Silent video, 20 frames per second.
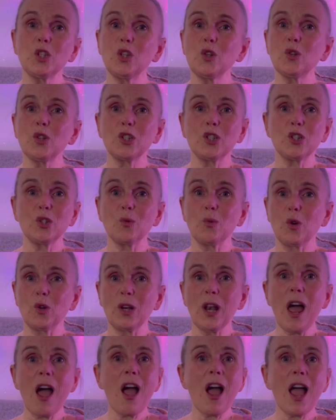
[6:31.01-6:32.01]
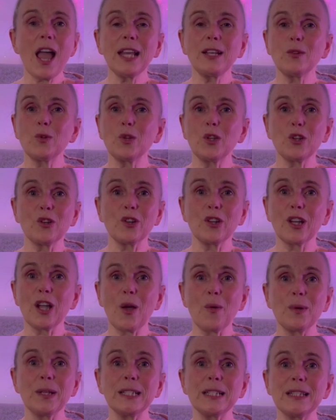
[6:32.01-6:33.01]
you can do online, or you can
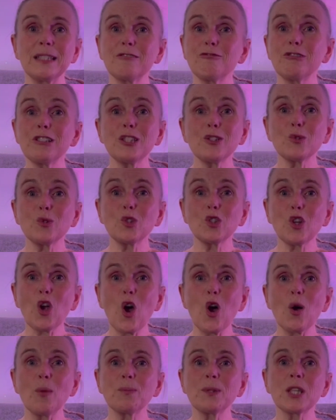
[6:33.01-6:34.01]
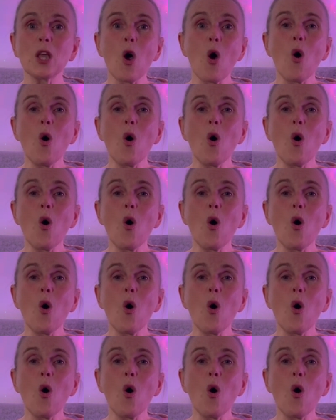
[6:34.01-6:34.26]
go in crystal shops,